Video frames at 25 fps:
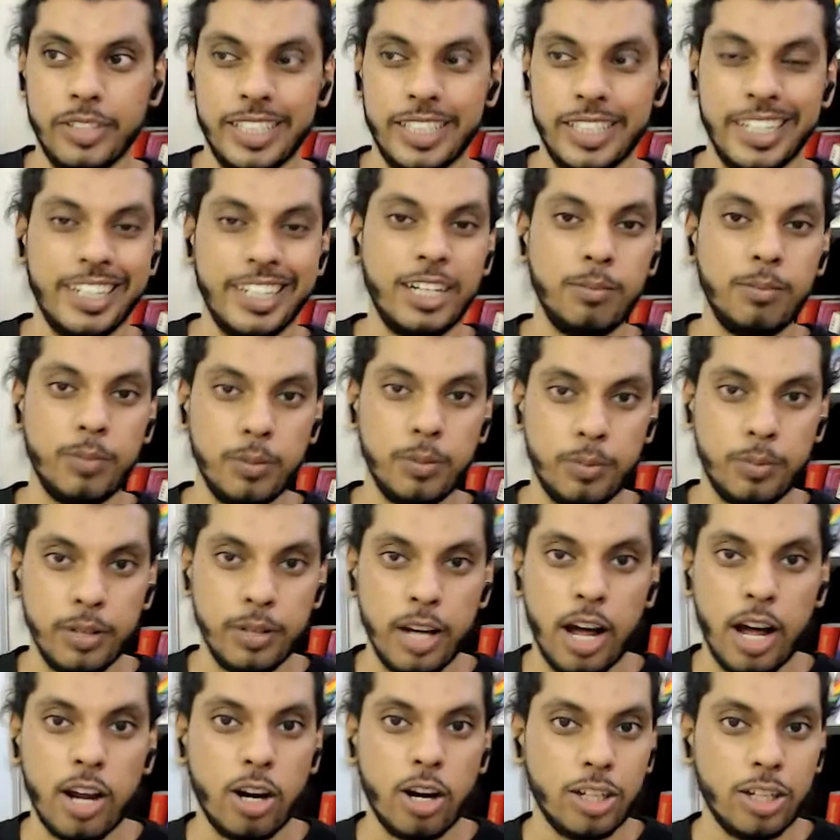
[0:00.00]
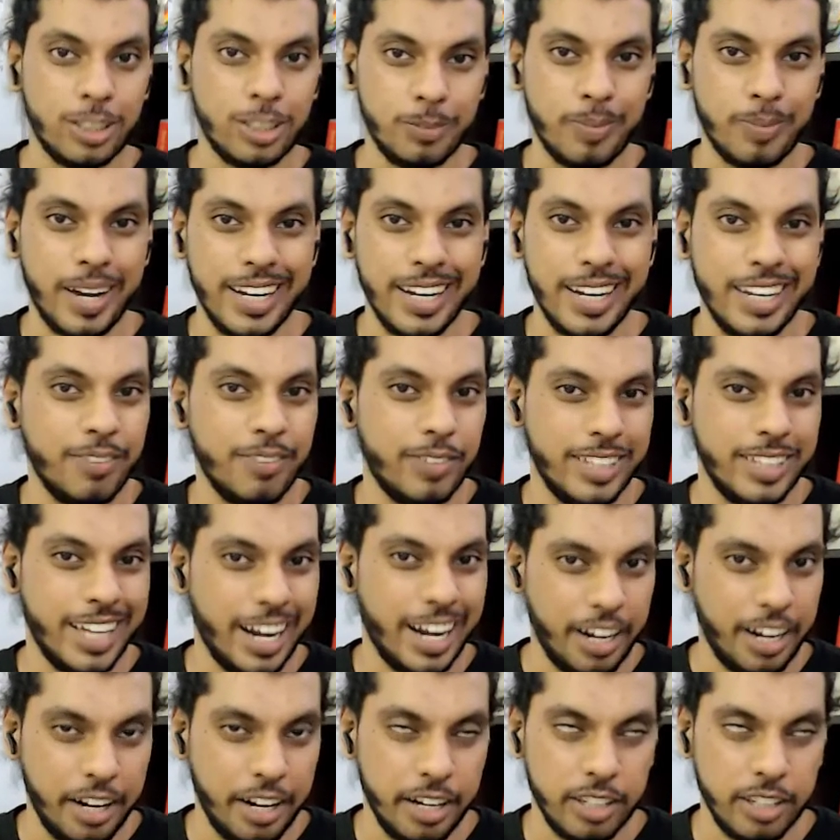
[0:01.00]
generally people are not smiling when they
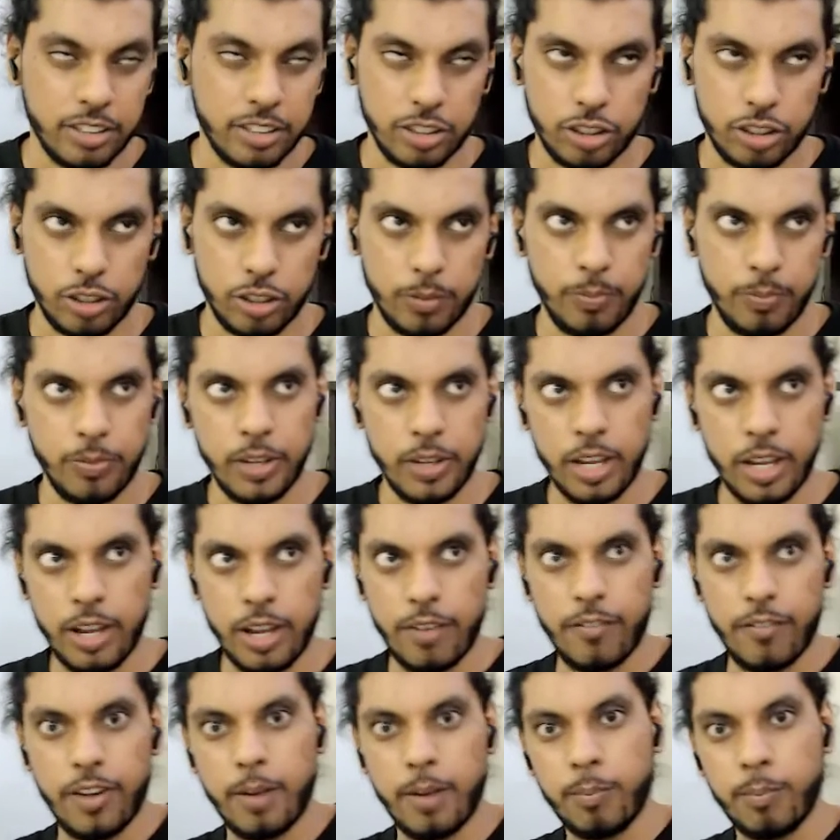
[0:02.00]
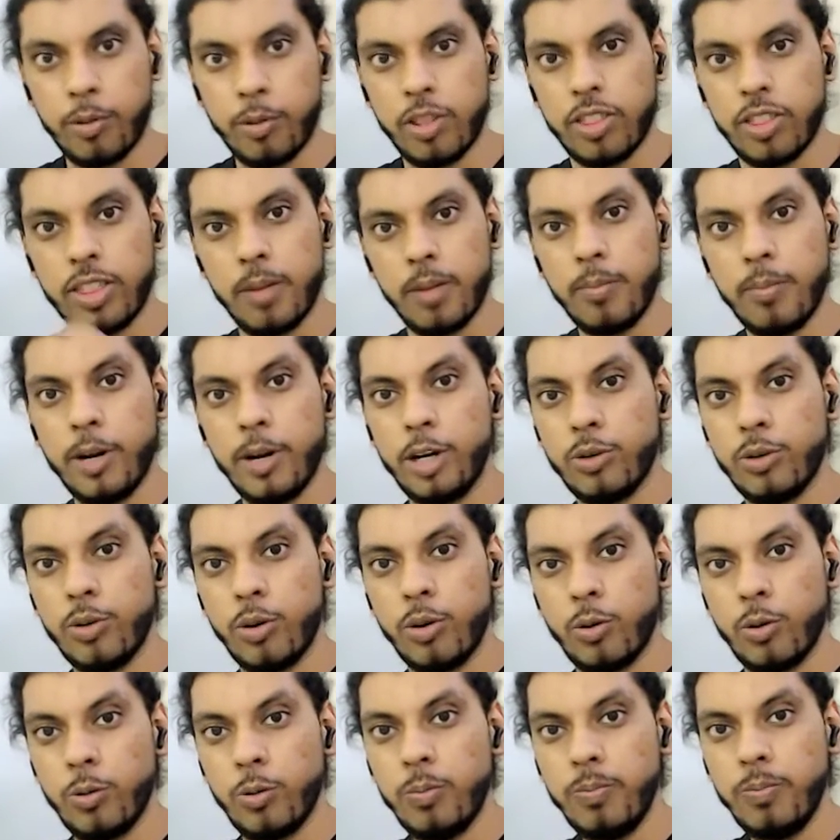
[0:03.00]
are attending a session. When I put them into
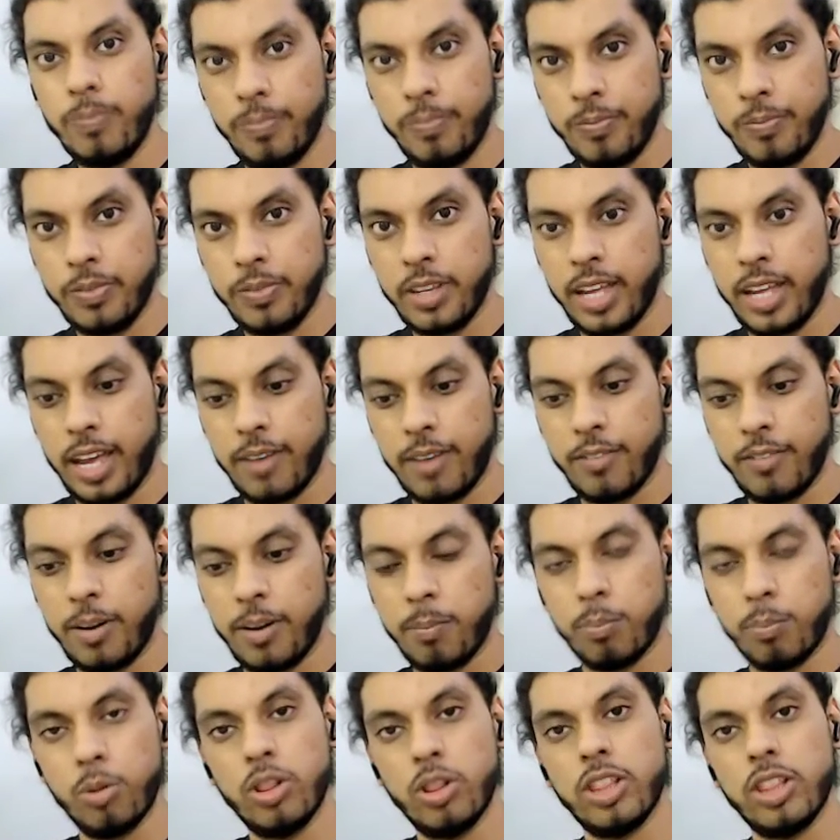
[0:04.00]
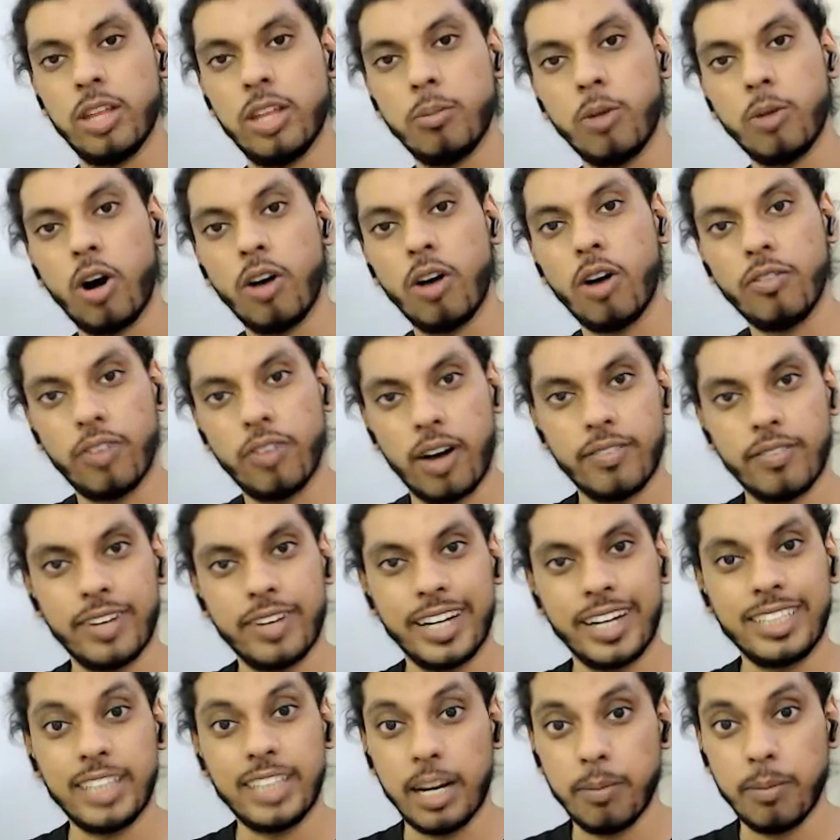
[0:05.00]
a room, and when I pull them off after
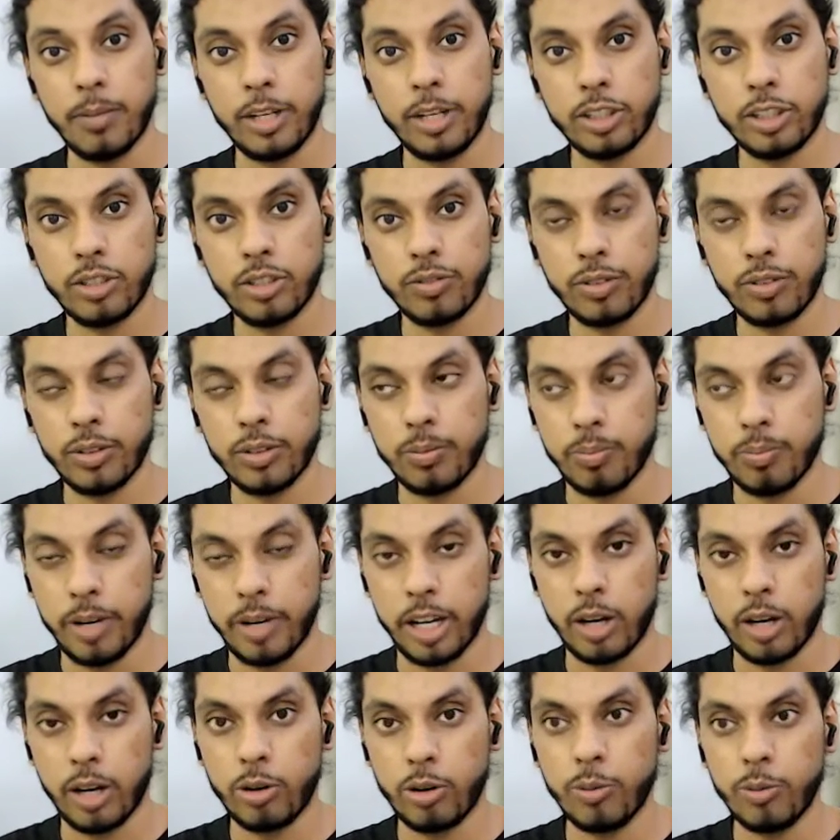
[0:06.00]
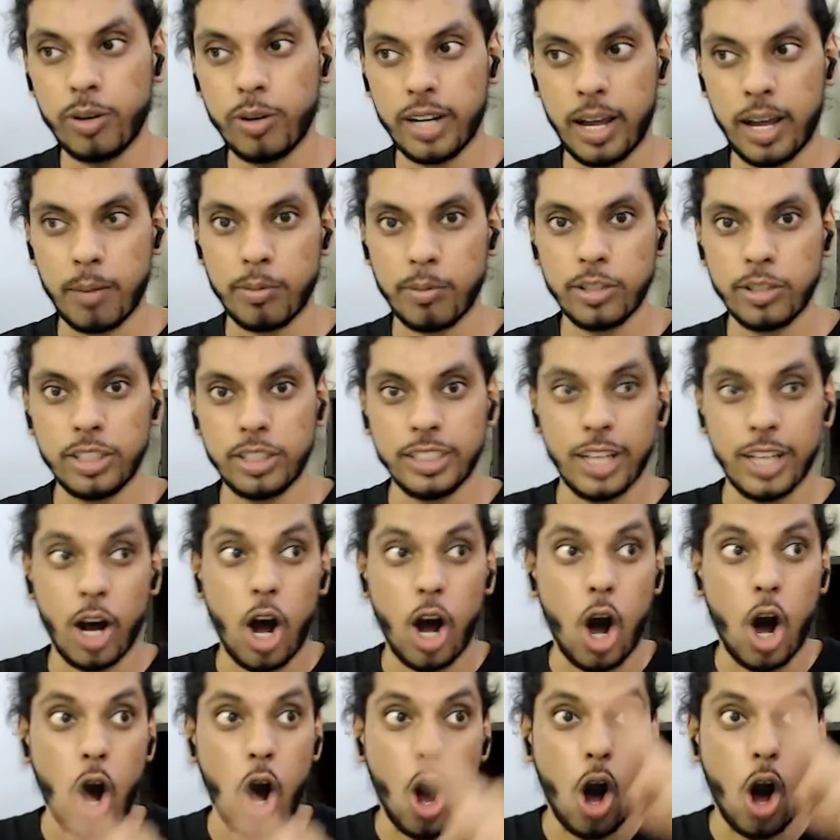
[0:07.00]
like 10 minutes of a breakout room, what happens is
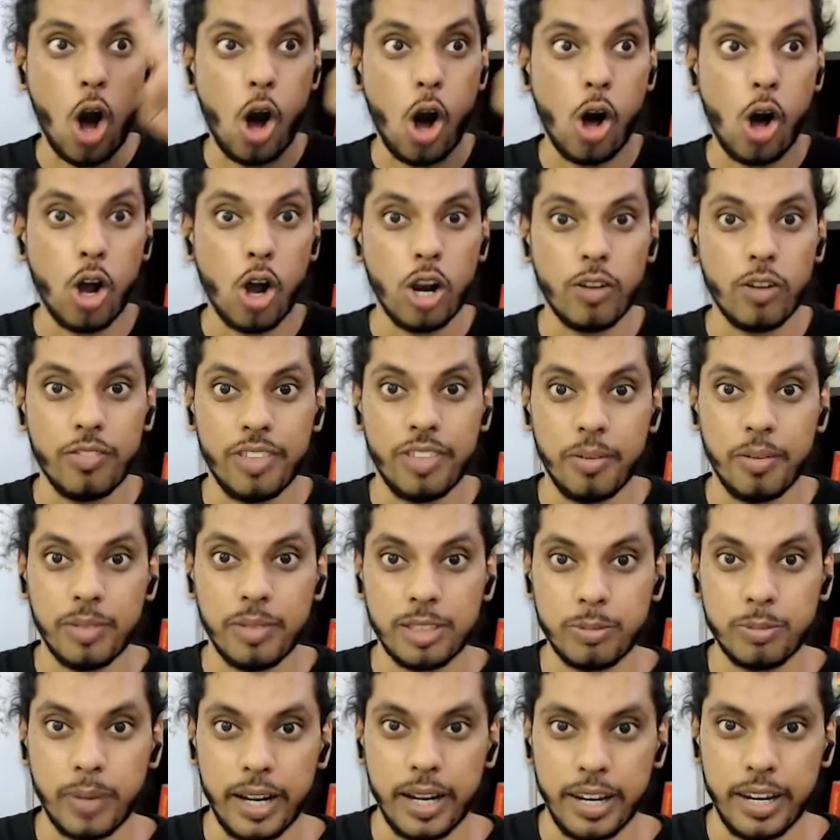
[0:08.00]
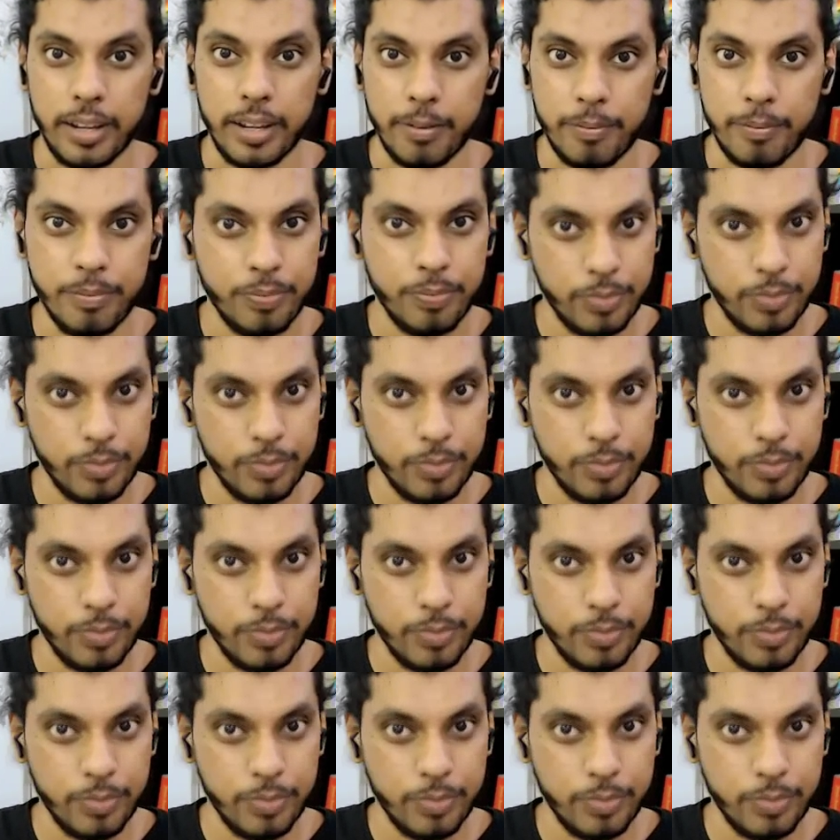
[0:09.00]
all of them are smiling.